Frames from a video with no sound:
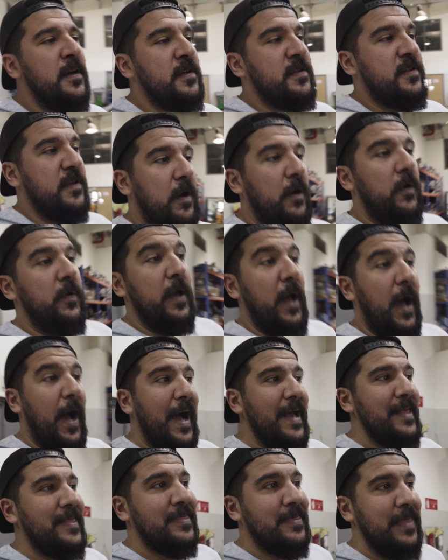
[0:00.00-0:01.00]
So
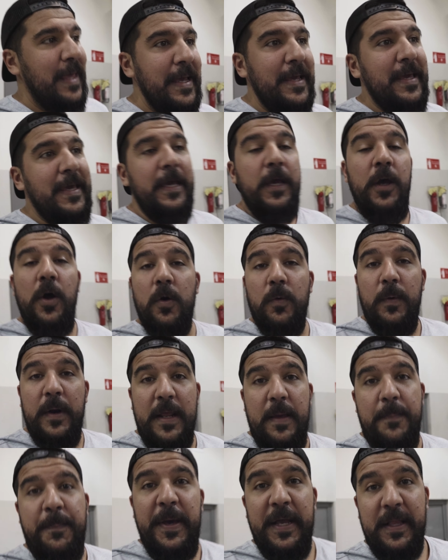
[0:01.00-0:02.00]
I think he
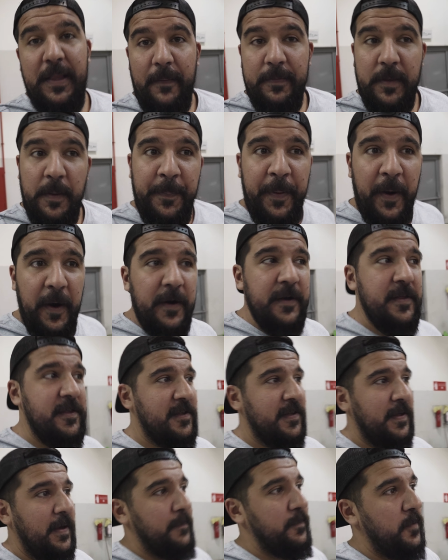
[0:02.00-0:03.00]
already picked up the
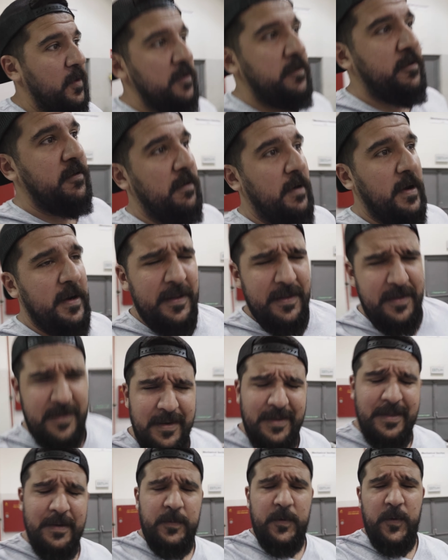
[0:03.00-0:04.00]
parts. I'm not sure. I didn't
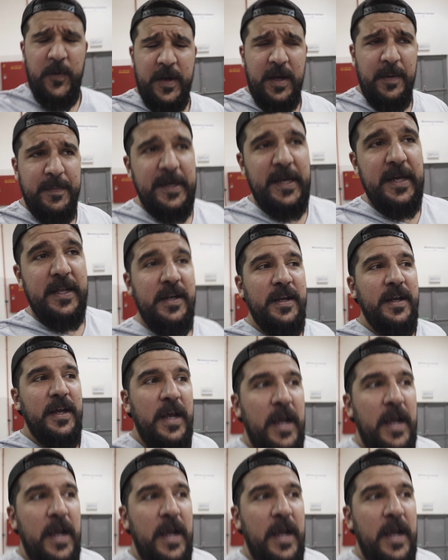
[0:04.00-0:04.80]
see them when we were coming in.